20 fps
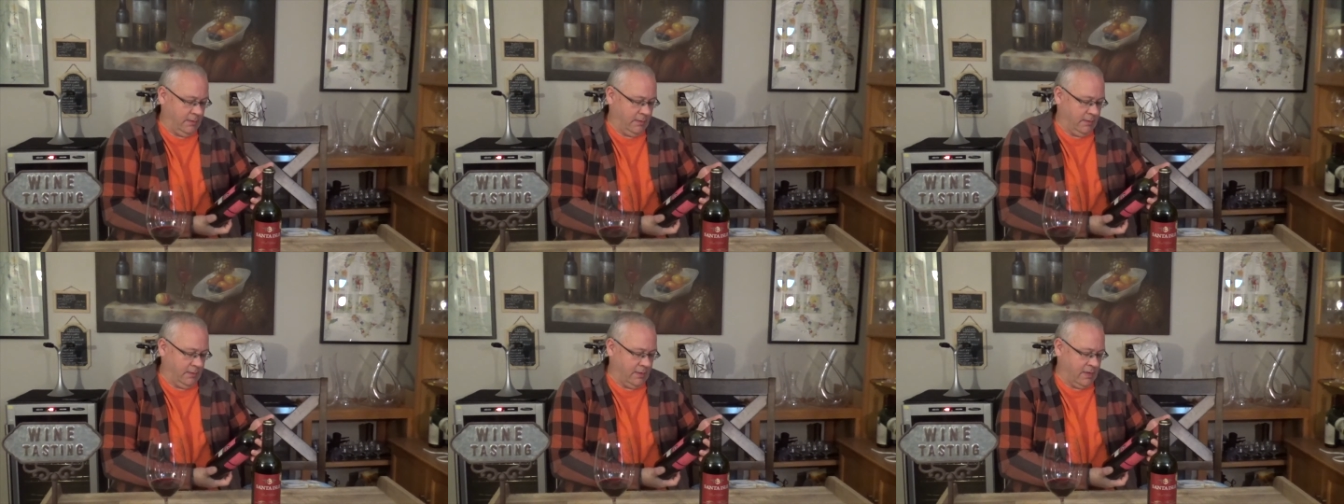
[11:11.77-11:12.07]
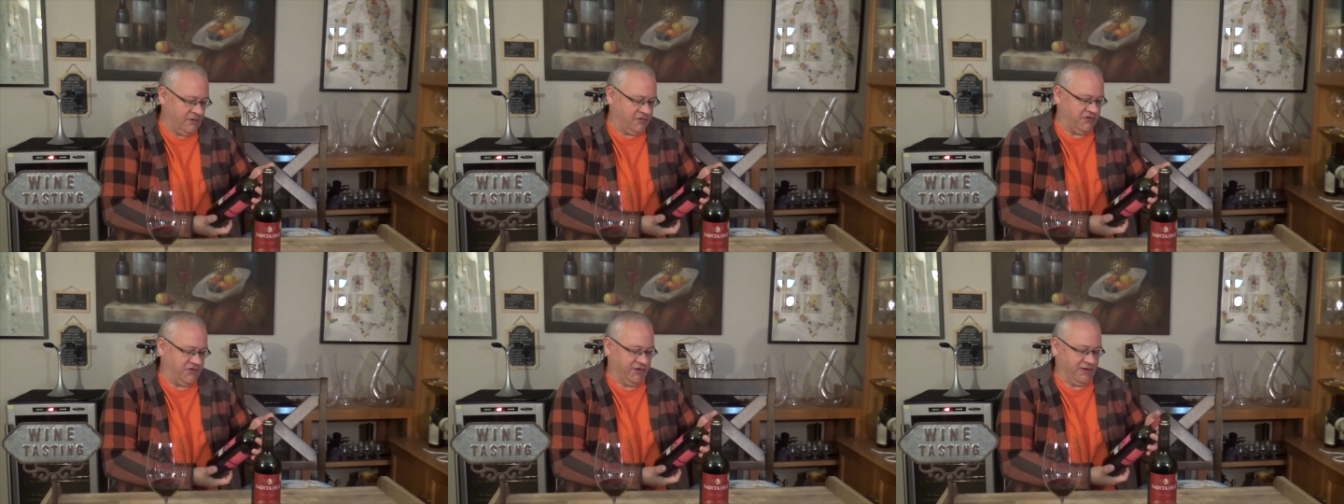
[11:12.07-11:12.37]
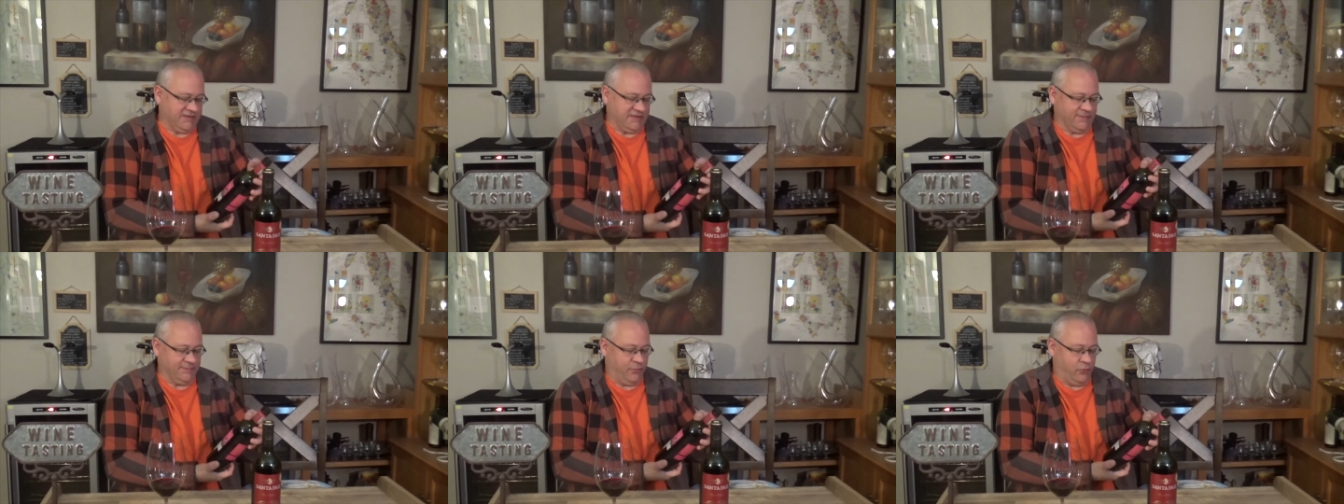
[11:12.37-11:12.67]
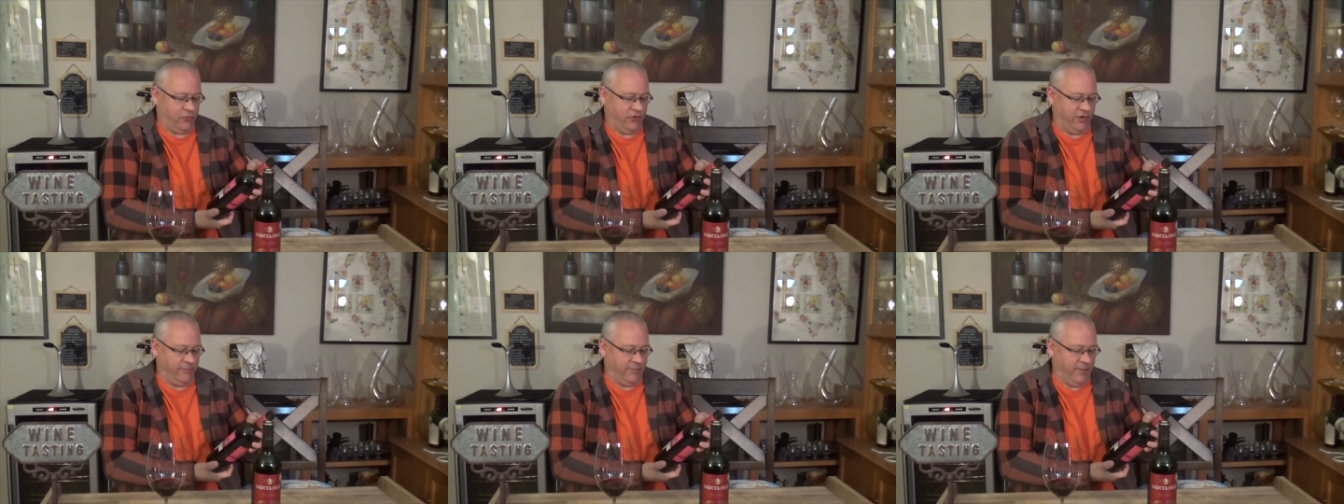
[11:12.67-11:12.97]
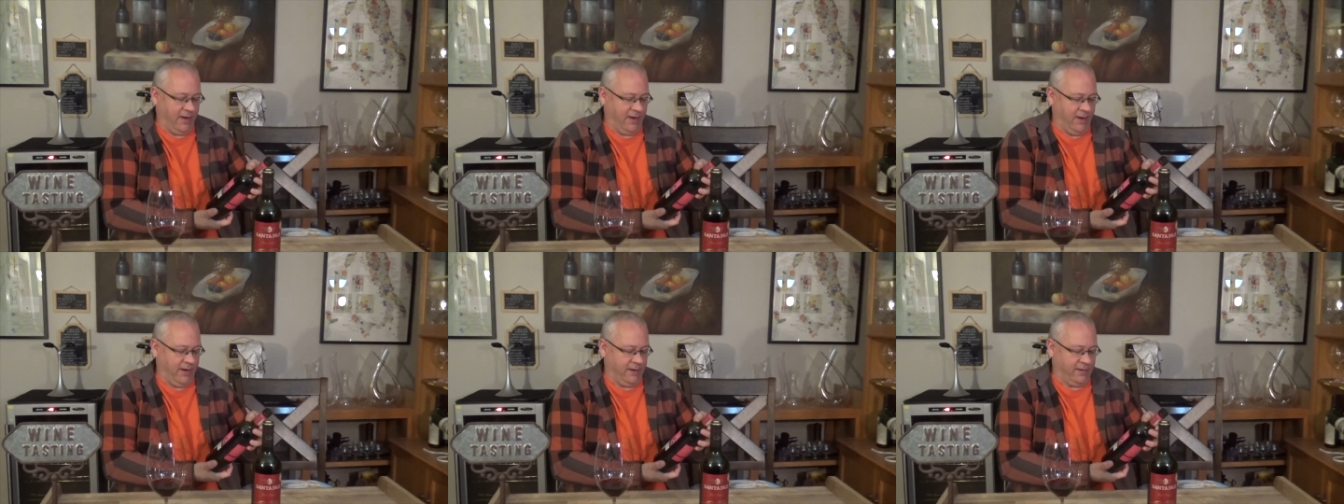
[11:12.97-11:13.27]
interesting. It's imported
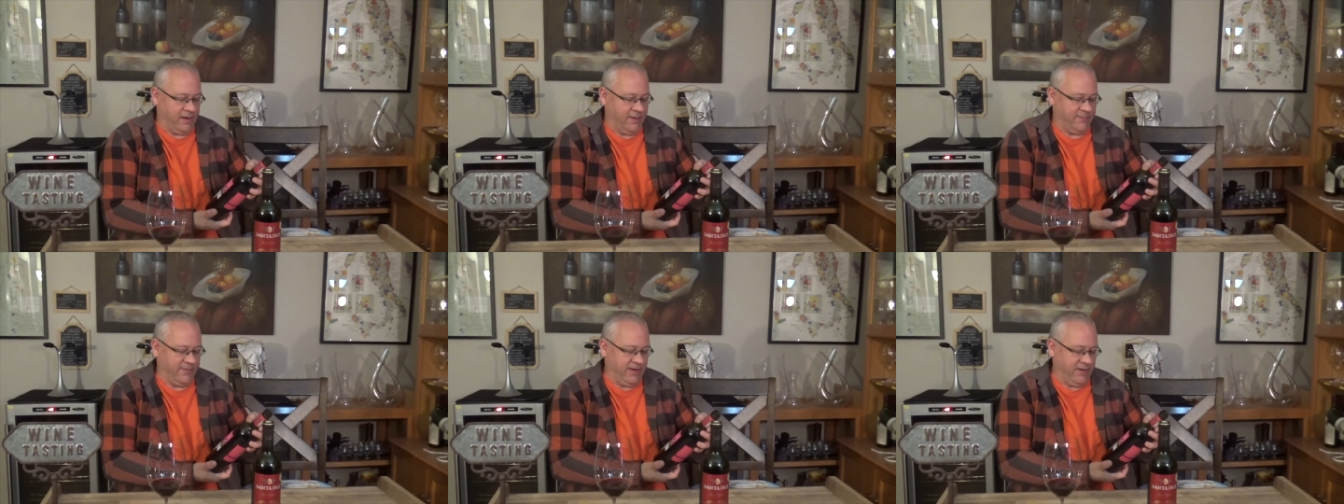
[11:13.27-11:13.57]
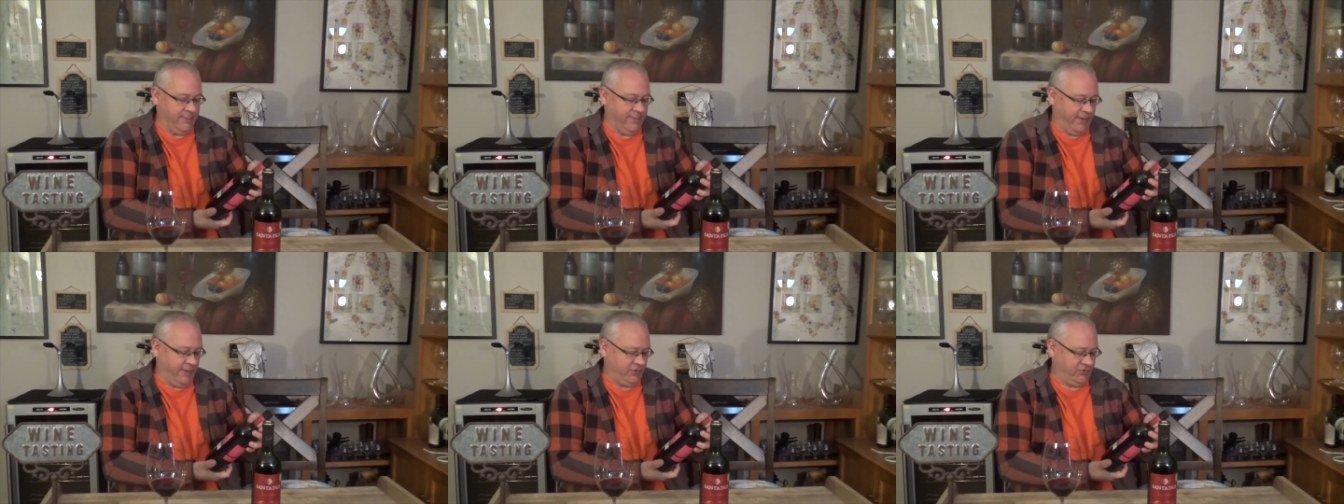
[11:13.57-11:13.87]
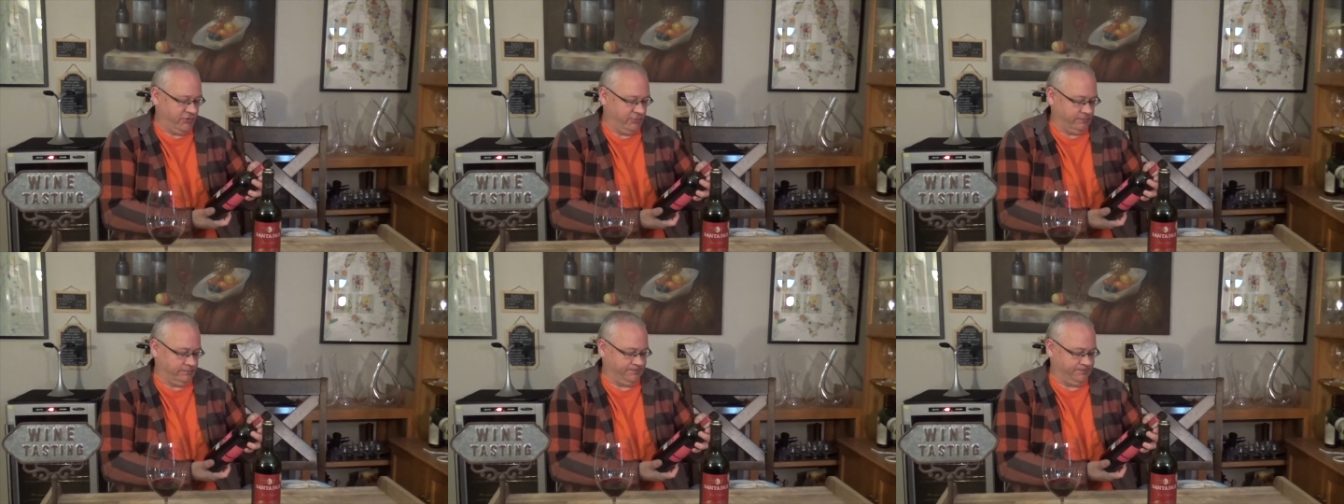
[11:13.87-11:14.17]
by a company in Belgium.